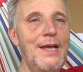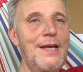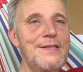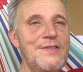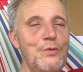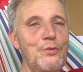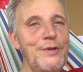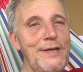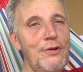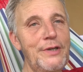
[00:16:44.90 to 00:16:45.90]
And so
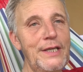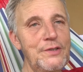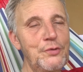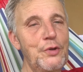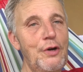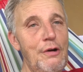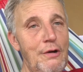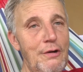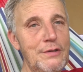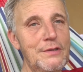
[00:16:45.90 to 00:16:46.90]
reconnect to the
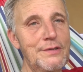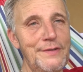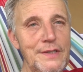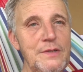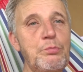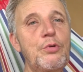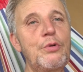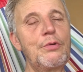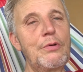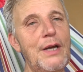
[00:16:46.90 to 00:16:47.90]
heart. This
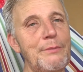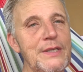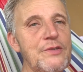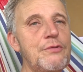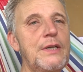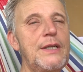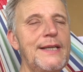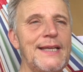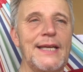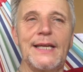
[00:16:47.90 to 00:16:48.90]
program is
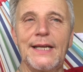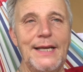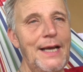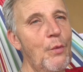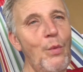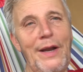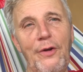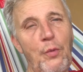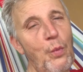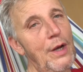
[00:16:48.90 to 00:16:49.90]
really a
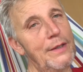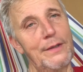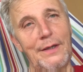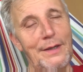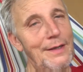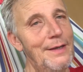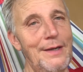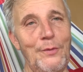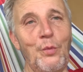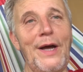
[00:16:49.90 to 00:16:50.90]
one-on-one, a,
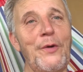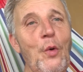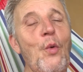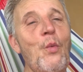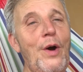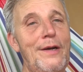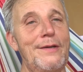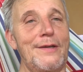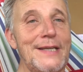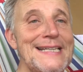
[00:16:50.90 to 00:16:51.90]
on
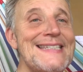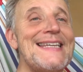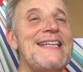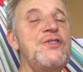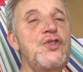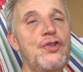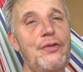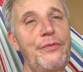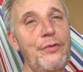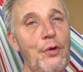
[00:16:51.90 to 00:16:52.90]
101, an
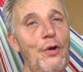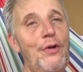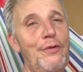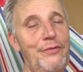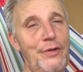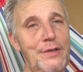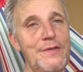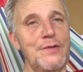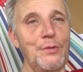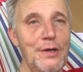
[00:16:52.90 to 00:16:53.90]
essential for all of
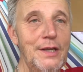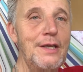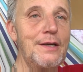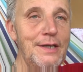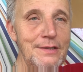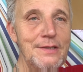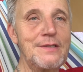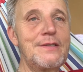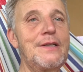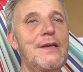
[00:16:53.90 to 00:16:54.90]
us who are here at this
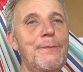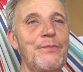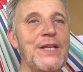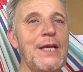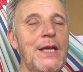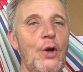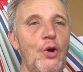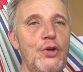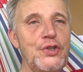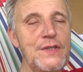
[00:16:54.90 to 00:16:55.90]
time,
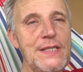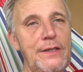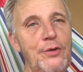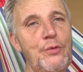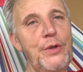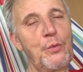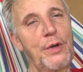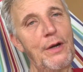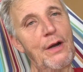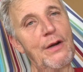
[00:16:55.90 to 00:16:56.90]
consciously knowing we
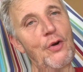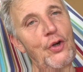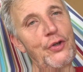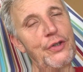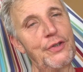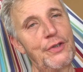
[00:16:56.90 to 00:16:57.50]
are on a,